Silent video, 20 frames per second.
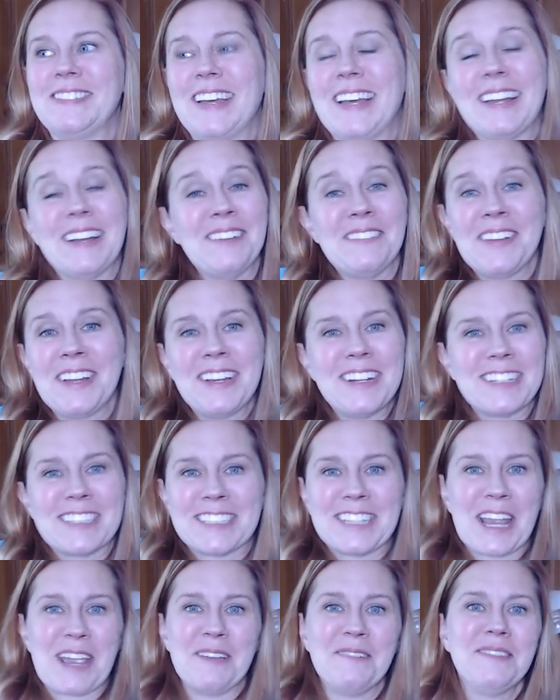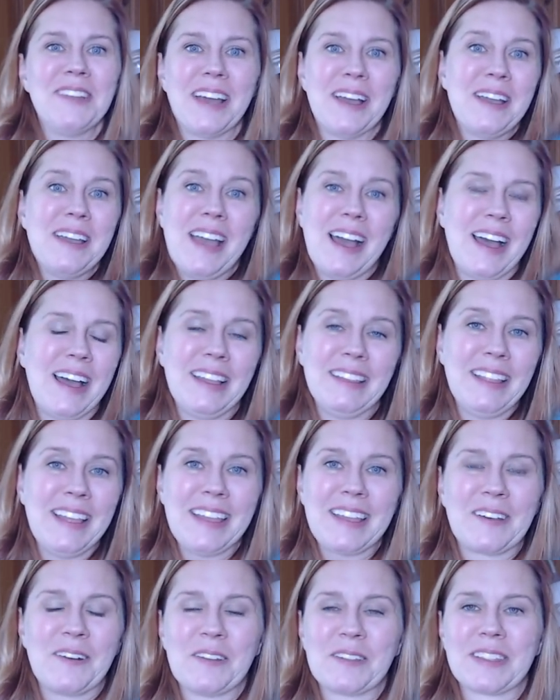And I'm not ashamed. I, I
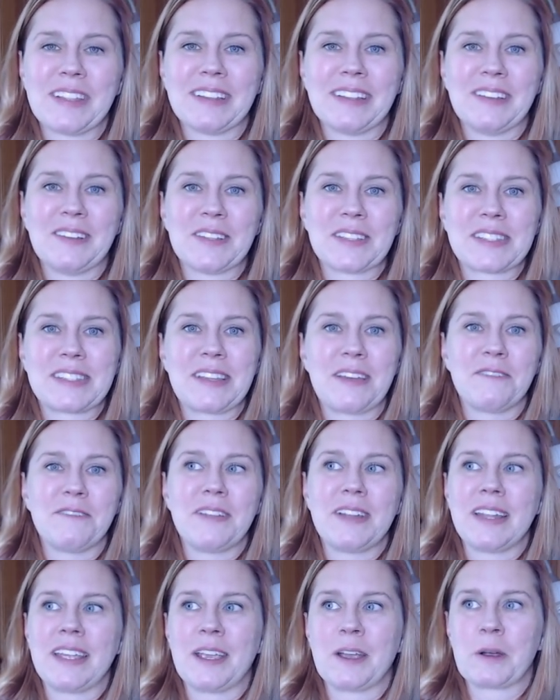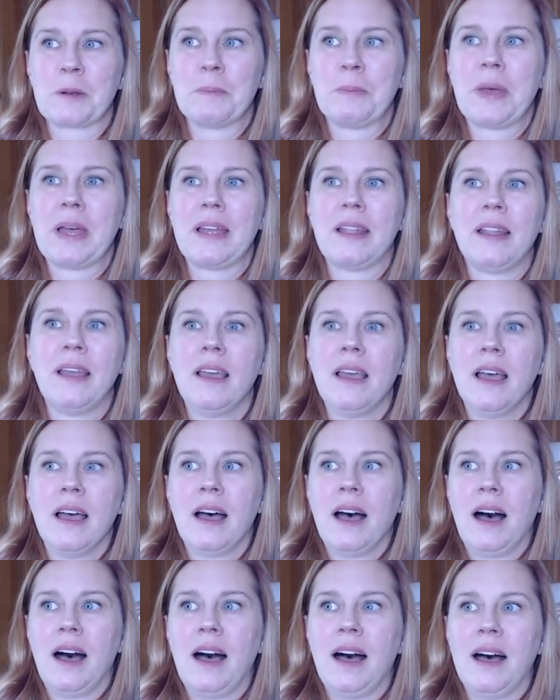like all the little stuff in here. But
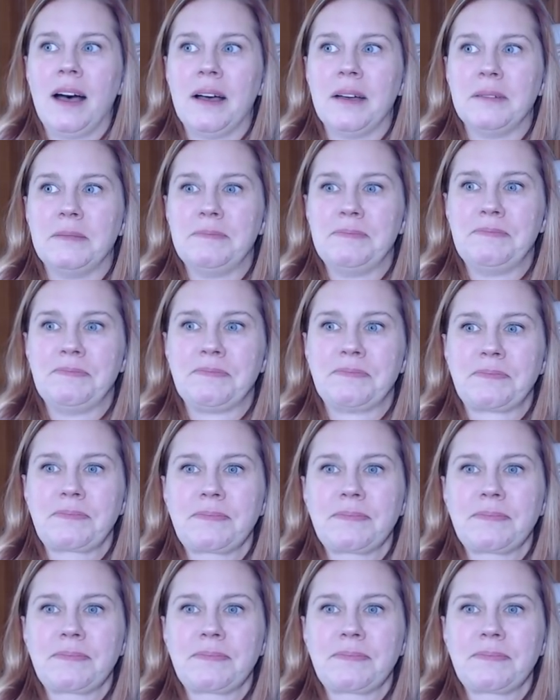um,